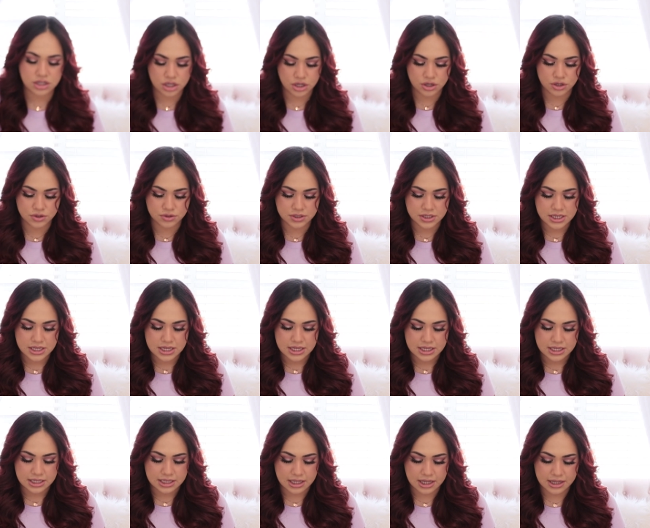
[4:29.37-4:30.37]
glow
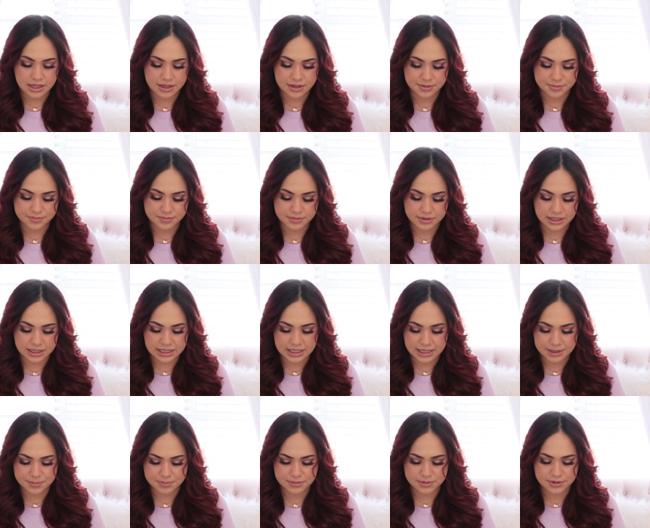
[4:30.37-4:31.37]
um,
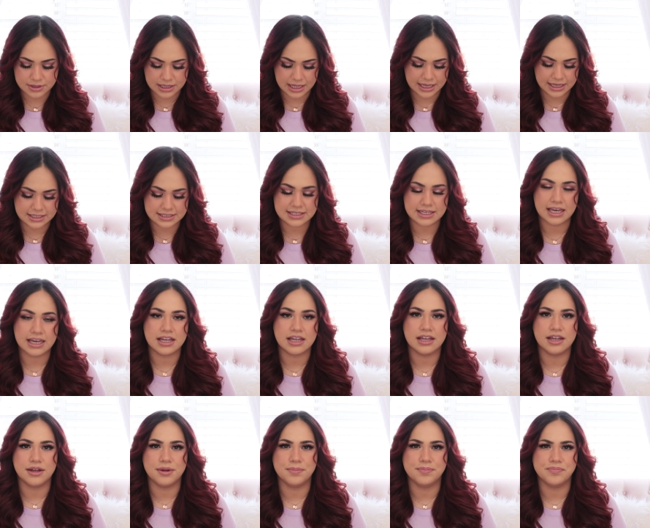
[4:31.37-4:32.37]
lip, like it's like
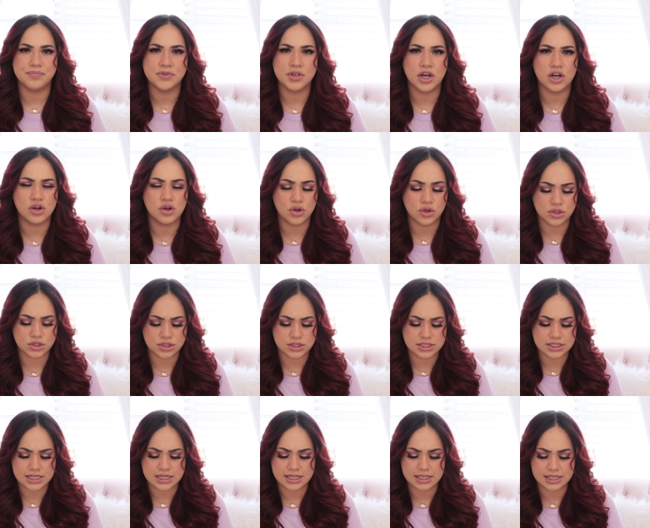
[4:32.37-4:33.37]
um, a
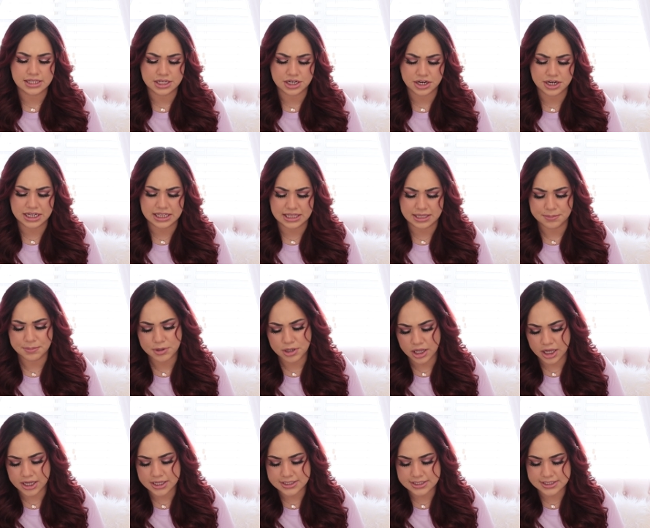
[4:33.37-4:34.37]
gold glittery lip
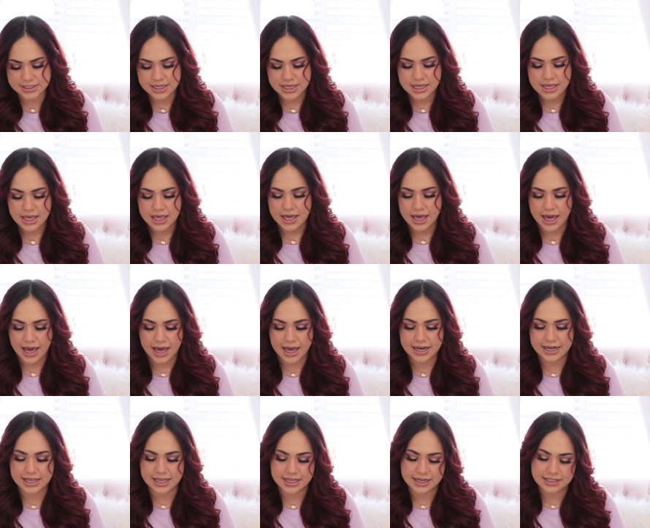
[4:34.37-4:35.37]
gloss.
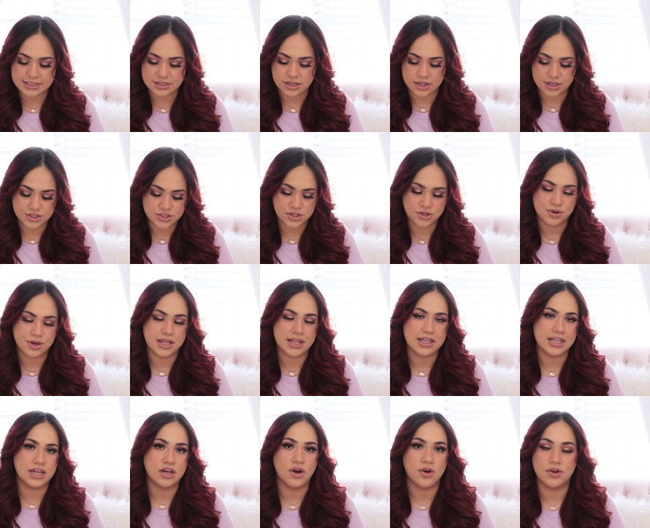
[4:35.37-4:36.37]
And it is also
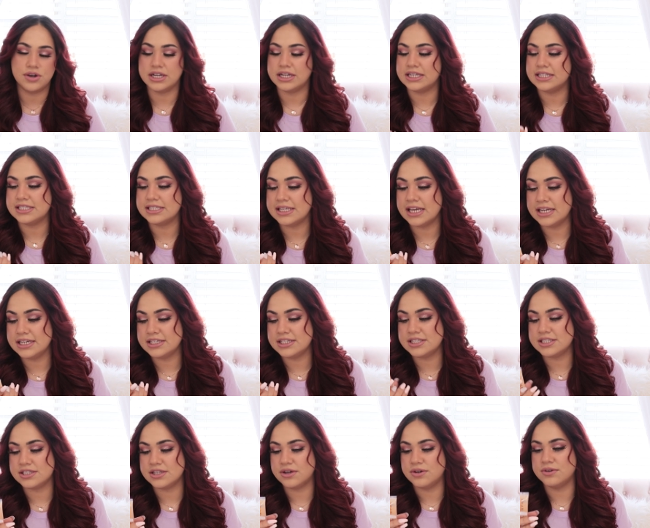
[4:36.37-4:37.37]
in the coconut
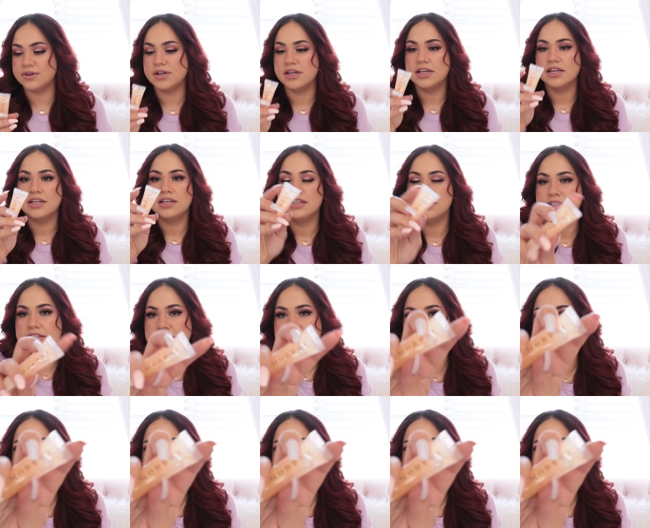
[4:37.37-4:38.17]
scent. So this